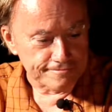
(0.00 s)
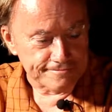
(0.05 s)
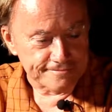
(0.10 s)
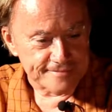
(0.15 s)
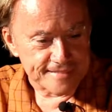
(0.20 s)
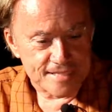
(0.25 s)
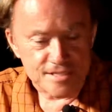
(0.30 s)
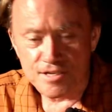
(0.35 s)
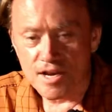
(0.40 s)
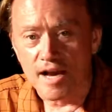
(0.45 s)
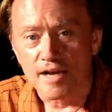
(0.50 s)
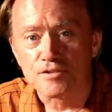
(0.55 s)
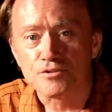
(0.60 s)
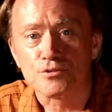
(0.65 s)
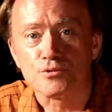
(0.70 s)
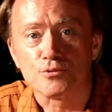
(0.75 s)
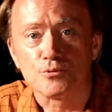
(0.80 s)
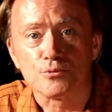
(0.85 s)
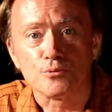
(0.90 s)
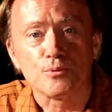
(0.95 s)
designed
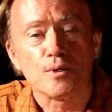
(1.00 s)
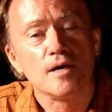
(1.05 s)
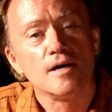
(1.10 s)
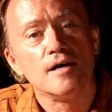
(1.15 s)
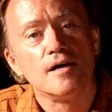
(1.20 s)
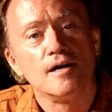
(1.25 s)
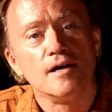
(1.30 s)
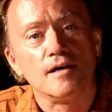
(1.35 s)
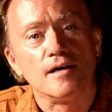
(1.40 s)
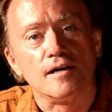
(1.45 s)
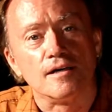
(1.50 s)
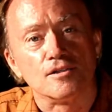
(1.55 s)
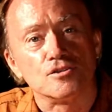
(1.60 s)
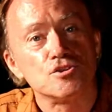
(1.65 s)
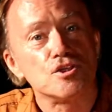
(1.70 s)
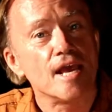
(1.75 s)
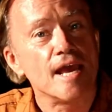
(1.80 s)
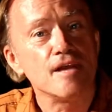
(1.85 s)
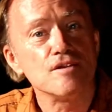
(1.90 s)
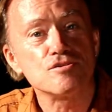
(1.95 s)
to
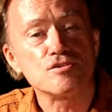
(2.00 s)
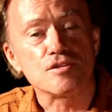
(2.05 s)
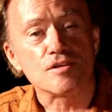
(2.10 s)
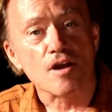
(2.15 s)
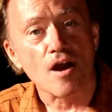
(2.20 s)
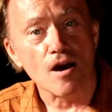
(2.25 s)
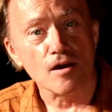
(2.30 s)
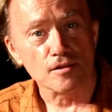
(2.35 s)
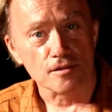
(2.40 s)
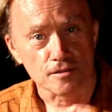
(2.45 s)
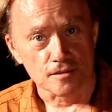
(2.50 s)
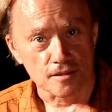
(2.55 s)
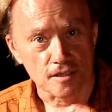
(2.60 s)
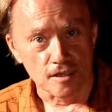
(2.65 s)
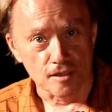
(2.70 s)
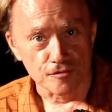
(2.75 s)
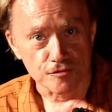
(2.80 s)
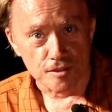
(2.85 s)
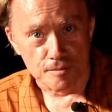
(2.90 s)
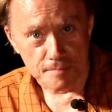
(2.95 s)
change the color
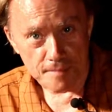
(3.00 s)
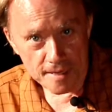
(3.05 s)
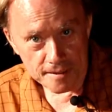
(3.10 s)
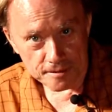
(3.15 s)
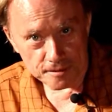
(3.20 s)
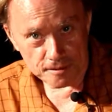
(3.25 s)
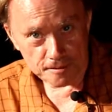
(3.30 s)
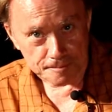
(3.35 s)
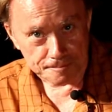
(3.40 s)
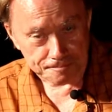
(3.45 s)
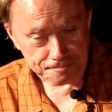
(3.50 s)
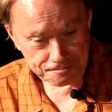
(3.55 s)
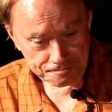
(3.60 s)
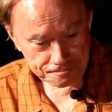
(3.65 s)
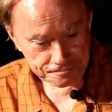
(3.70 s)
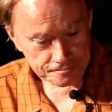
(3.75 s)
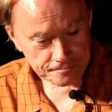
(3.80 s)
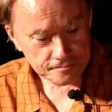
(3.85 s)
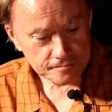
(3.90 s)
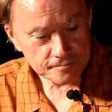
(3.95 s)
of the metal,
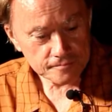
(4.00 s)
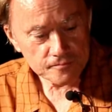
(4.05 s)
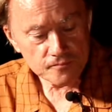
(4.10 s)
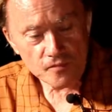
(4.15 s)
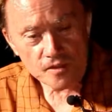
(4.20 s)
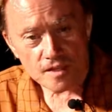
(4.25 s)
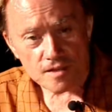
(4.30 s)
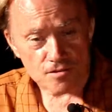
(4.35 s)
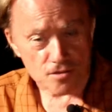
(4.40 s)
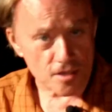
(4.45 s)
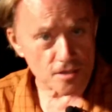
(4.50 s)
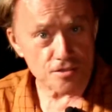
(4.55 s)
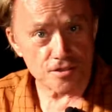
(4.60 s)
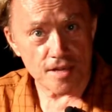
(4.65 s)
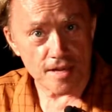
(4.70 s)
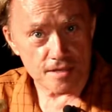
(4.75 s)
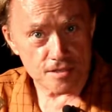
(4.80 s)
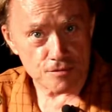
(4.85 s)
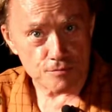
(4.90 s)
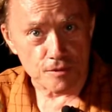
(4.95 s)
such
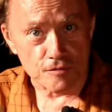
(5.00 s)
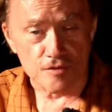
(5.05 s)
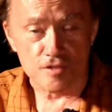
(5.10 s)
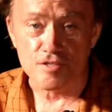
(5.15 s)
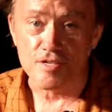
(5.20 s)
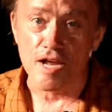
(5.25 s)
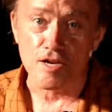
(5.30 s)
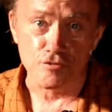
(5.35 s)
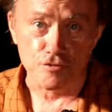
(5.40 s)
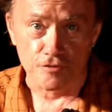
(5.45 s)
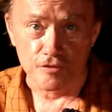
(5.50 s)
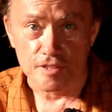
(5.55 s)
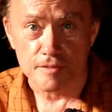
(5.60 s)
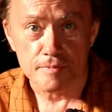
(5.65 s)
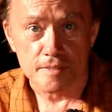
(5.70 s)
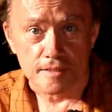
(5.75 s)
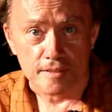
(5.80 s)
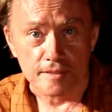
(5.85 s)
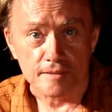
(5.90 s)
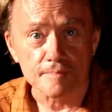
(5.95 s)
as with the Statue of
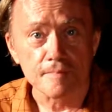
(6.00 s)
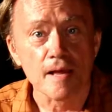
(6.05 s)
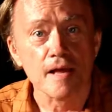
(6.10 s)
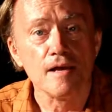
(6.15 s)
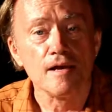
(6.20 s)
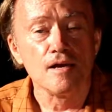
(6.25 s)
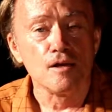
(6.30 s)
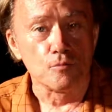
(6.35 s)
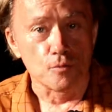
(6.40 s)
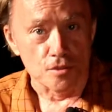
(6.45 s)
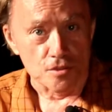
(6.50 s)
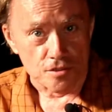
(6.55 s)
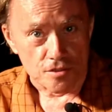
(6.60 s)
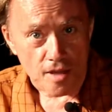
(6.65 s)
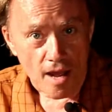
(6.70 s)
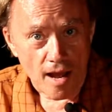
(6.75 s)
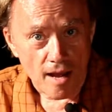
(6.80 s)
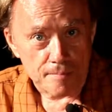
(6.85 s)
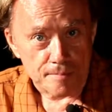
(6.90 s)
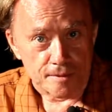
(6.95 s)
Liberty, which is
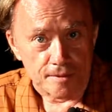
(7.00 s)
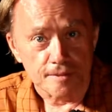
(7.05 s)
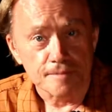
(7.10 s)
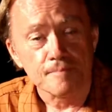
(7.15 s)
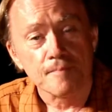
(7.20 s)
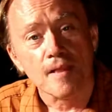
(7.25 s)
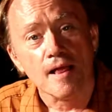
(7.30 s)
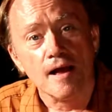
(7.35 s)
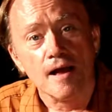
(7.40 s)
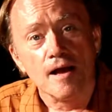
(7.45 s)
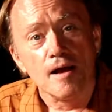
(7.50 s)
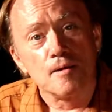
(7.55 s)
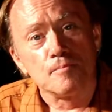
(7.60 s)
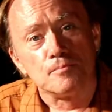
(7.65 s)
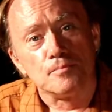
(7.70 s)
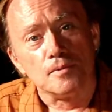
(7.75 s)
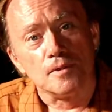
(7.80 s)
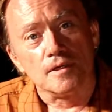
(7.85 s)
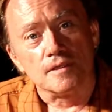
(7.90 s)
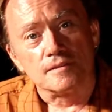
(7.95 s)
copper,
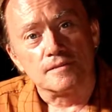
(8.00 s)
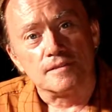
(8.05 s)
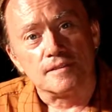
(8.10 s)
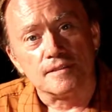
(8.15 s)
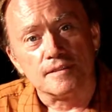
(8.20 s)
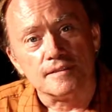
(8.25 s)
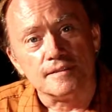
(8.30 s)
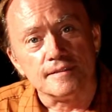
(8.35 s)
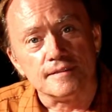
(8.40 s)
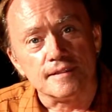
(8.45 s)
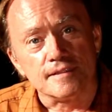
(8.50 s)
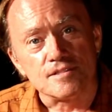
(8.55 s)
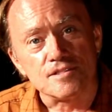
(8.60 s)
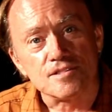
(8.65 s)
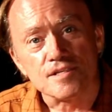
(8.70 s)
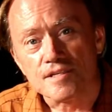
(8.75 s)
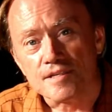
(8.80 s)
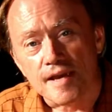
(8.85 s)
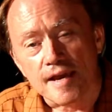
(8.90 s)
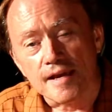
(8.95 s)
but the
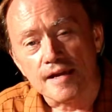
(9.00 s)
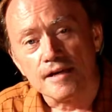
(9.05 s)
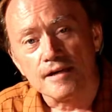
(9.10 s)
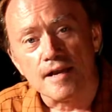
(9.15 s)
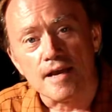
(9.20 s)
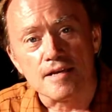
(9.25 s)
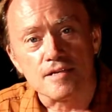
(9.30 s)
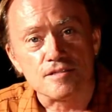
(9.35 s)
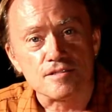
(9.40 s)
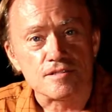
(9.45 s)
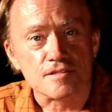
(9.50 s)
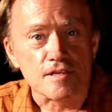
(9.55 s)
sea air has